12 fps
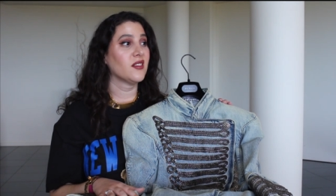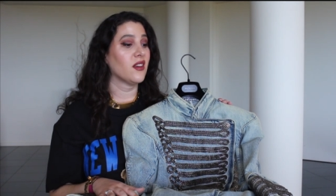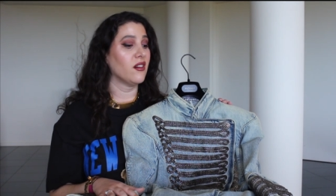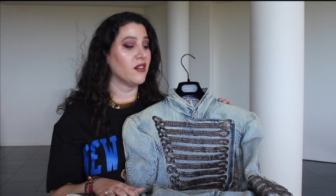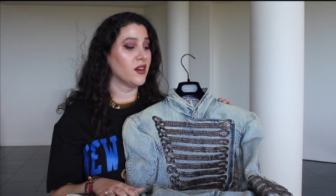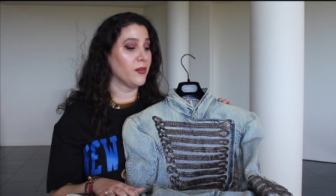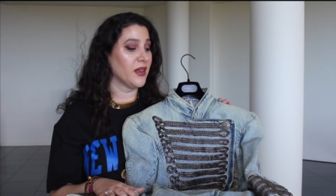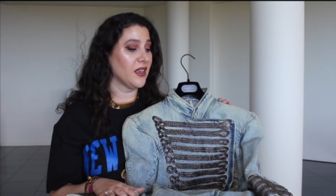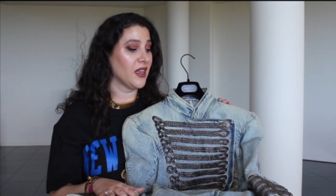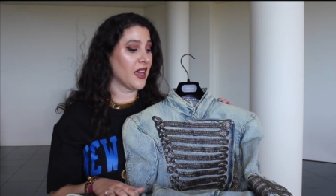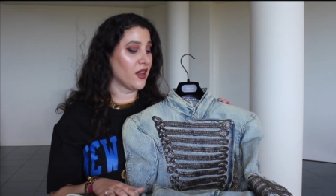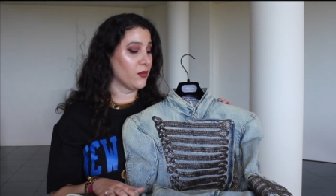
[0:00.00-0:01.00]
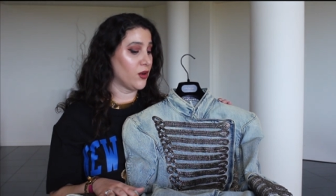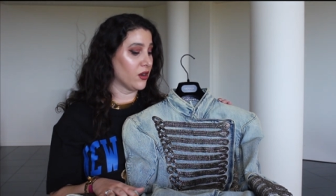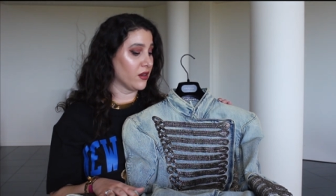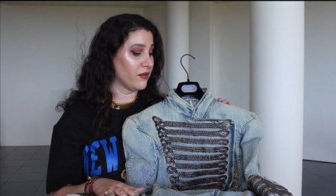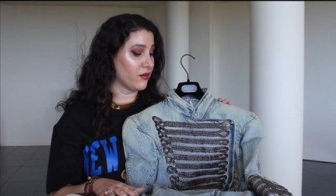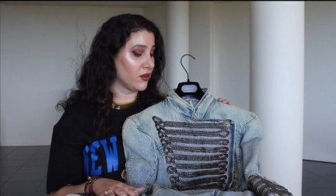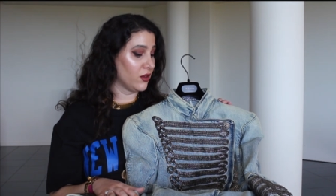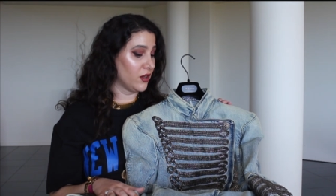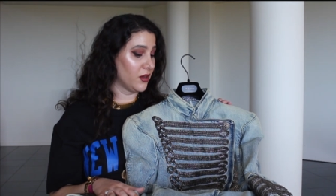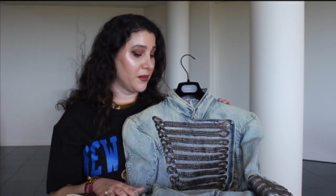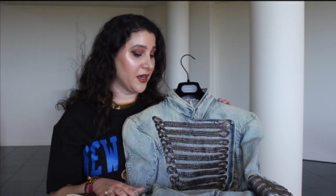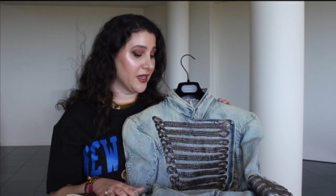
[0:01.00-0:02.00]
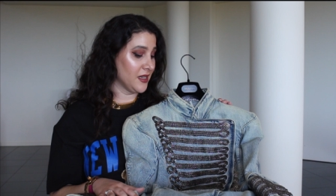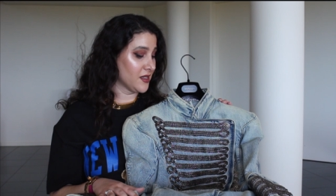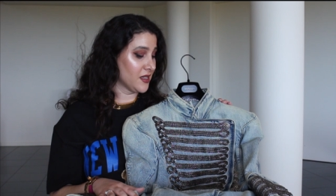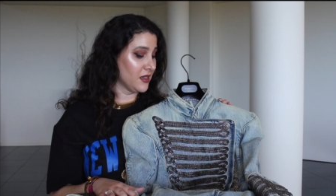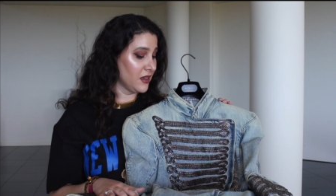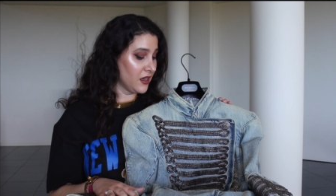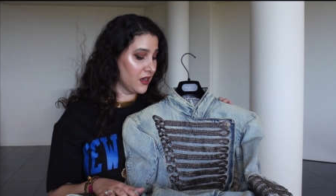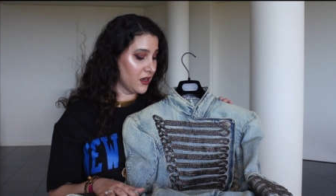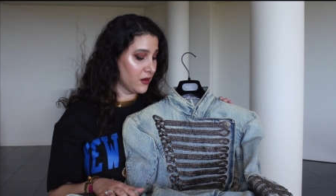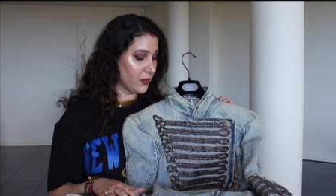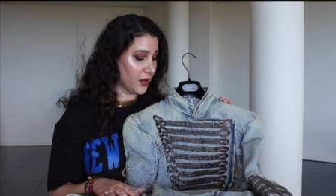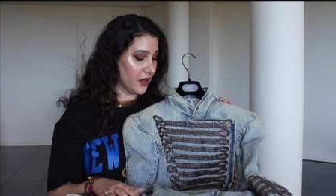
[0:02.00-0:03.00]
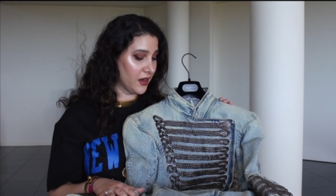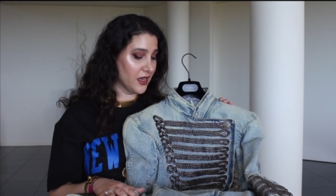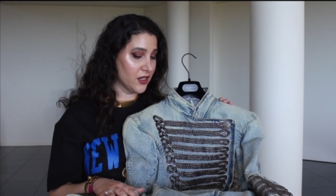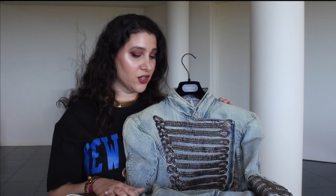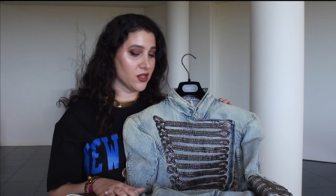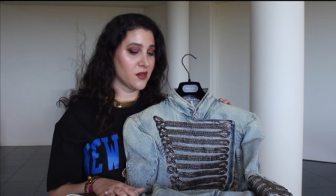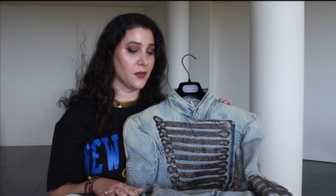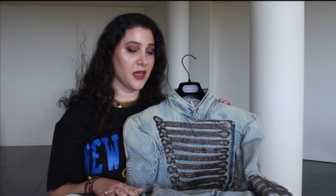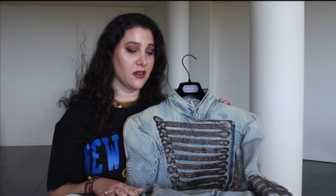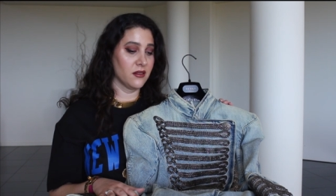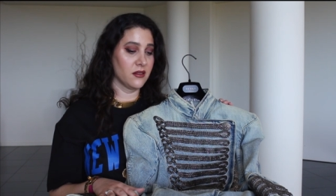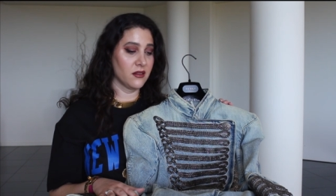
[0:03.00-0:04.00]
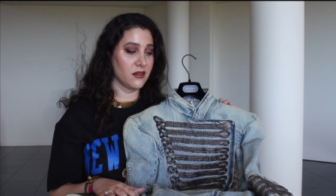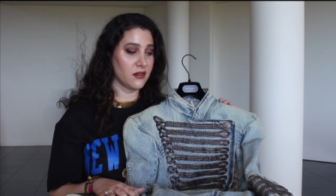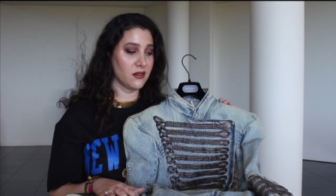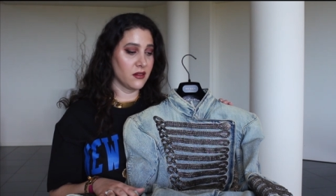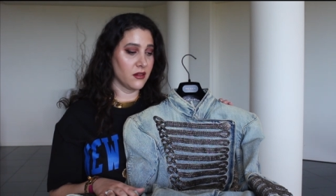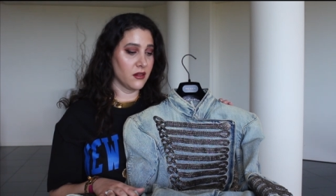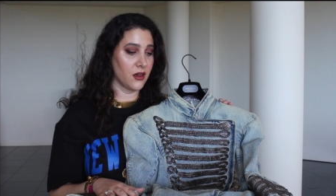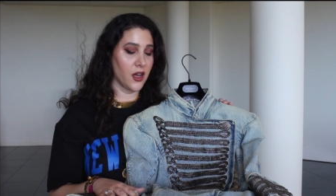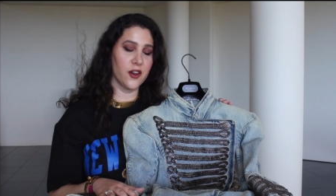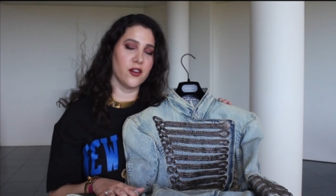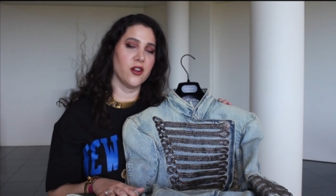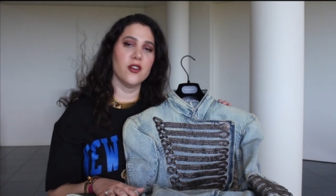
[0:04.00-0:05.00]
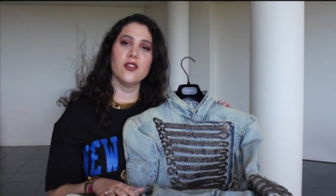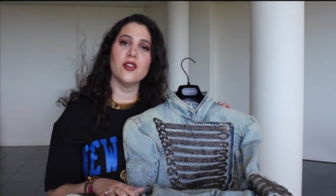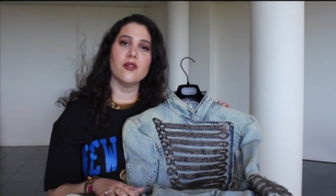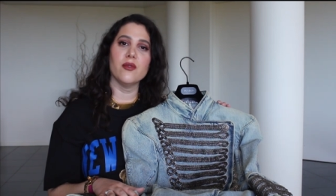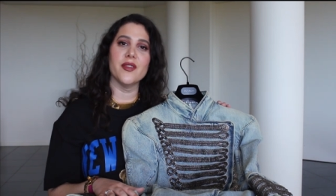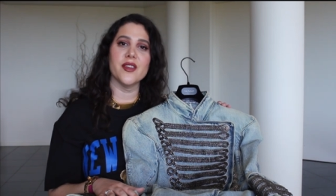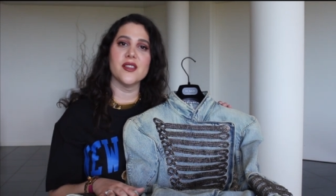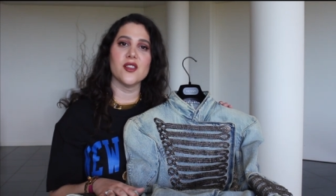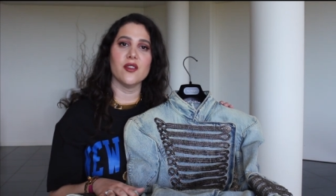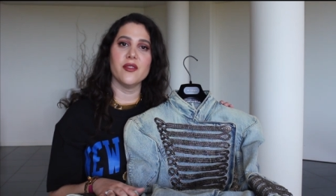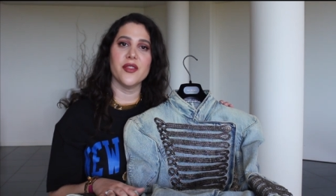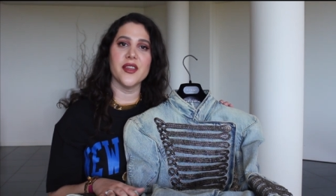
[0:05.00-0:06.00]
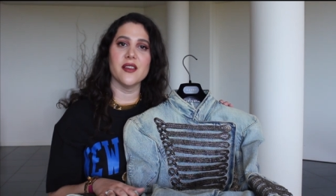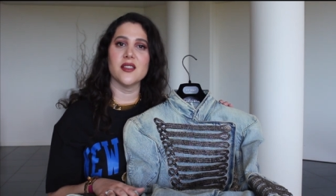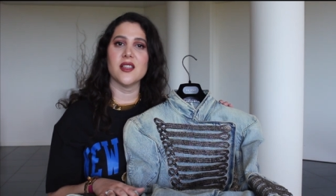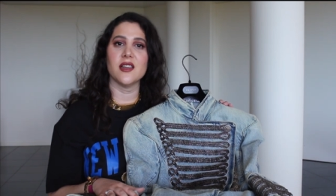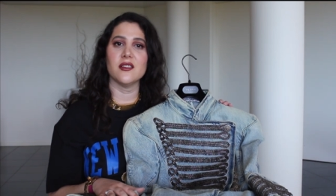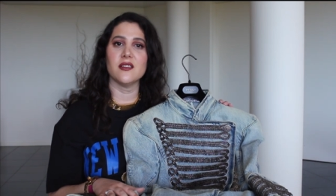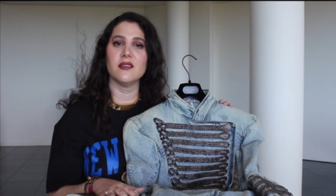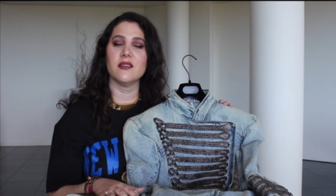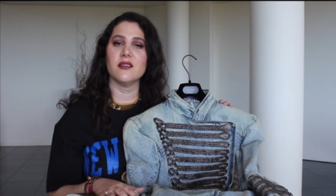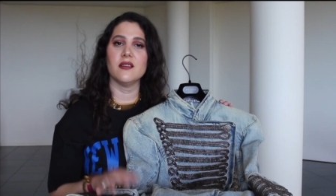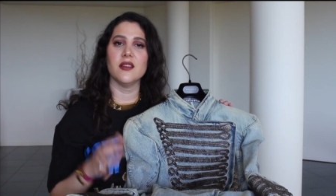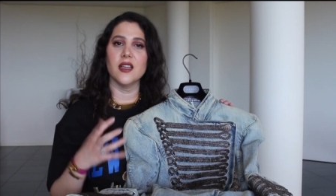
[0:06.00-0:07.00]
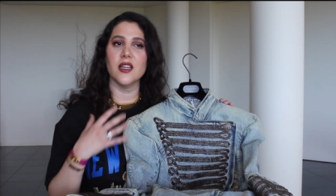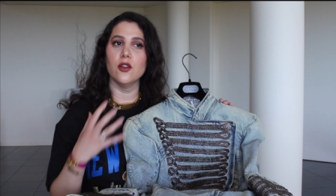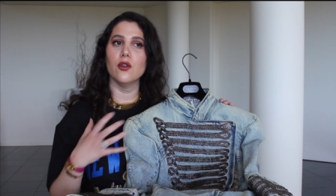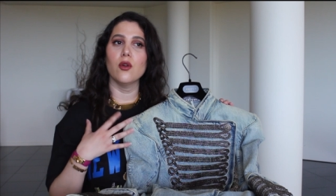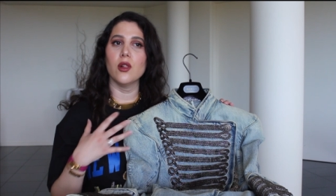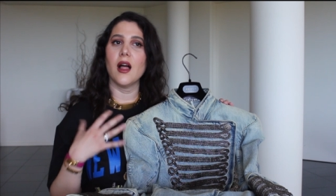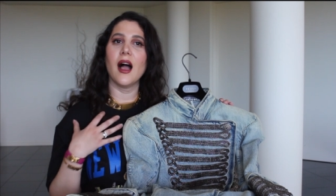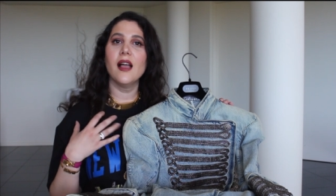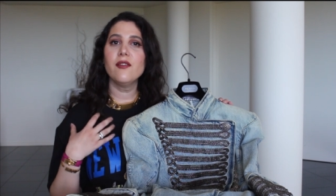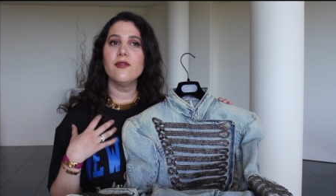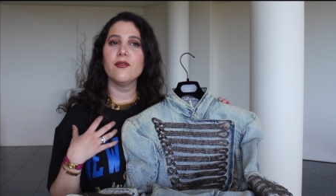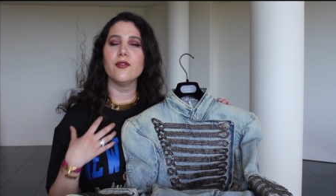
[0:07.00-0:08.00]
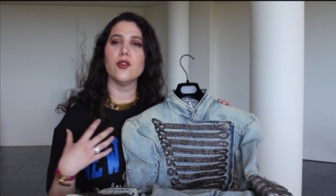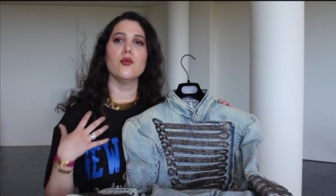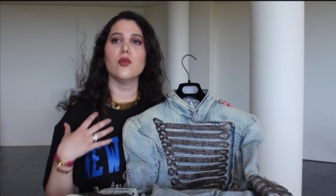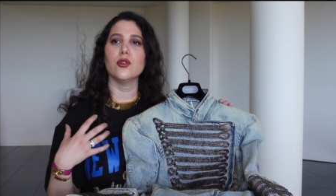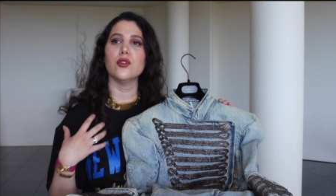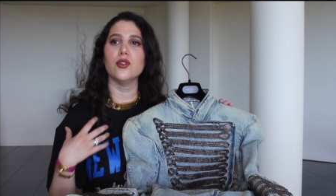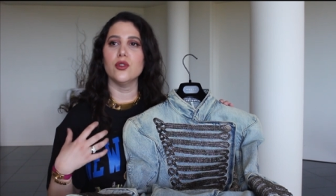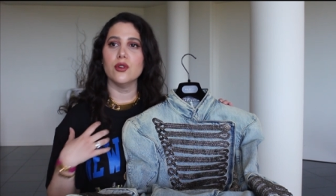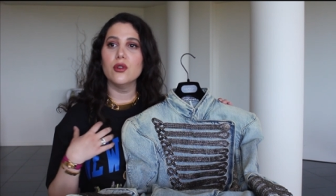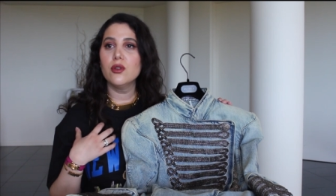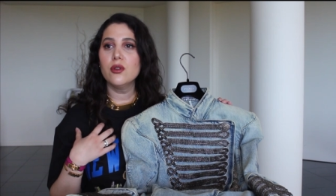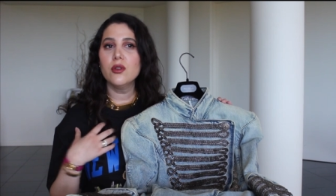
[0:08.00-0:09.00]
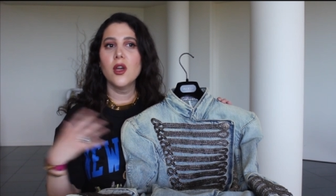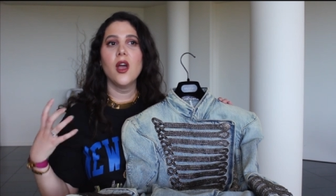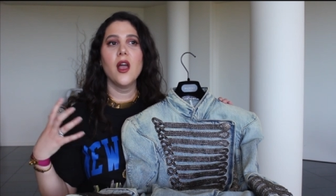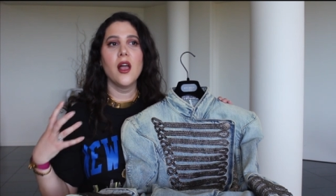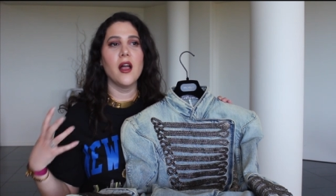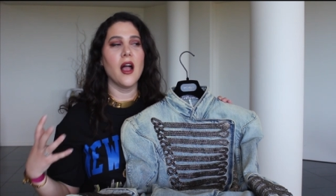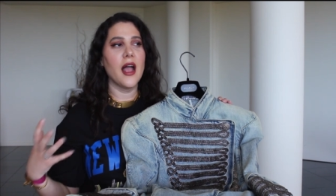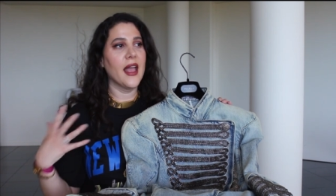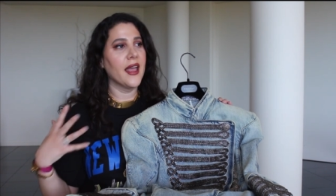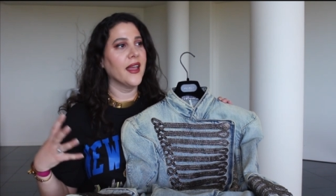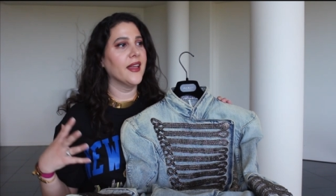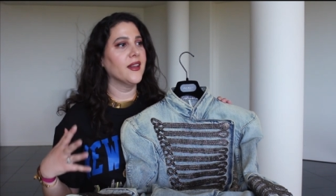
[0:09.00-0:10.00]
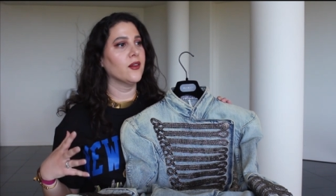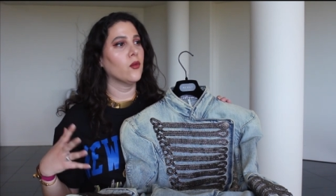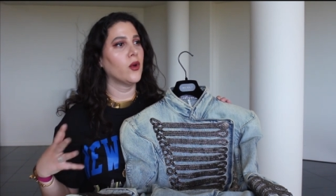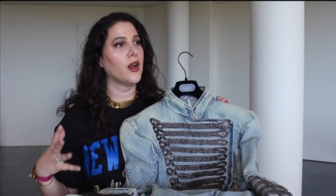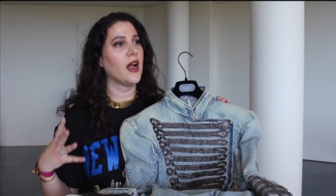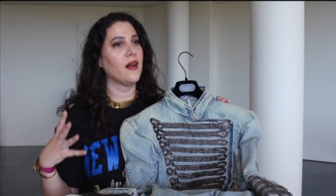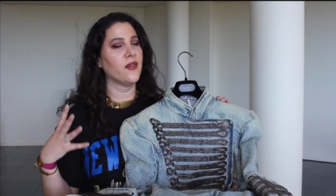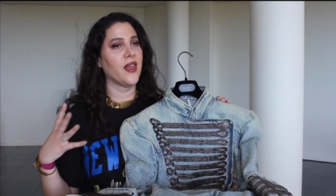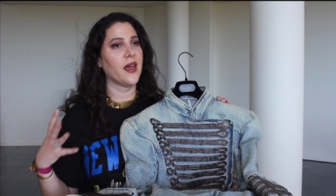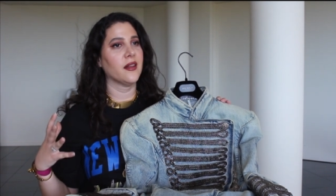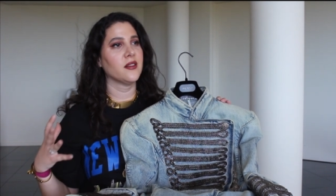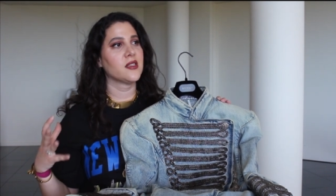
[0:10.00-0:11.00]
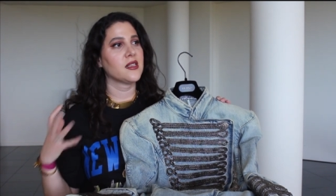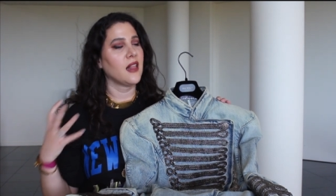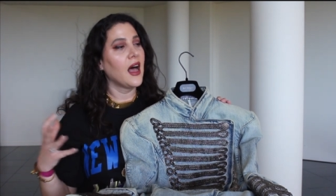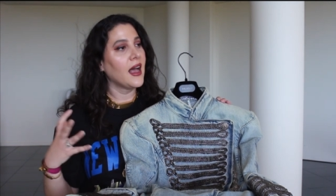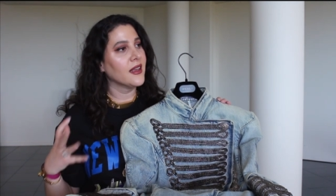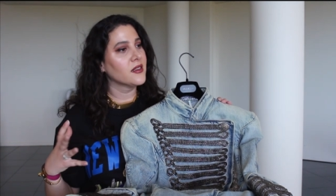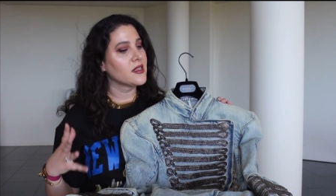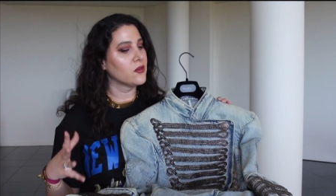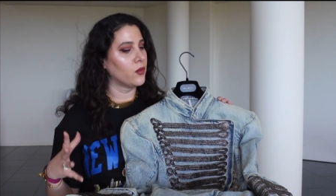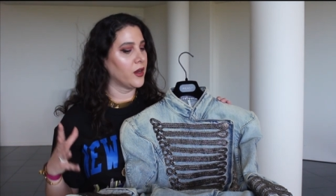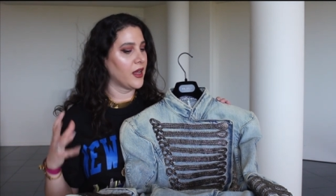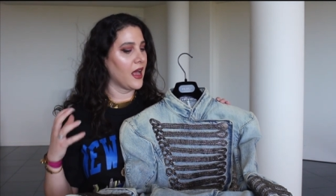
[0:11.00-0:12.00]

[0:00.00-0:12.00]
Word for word: going to be out of pocket for a lot of monies but it just meant I don't know you know when there's certain things that in your life you want to do and want to have that slice, want to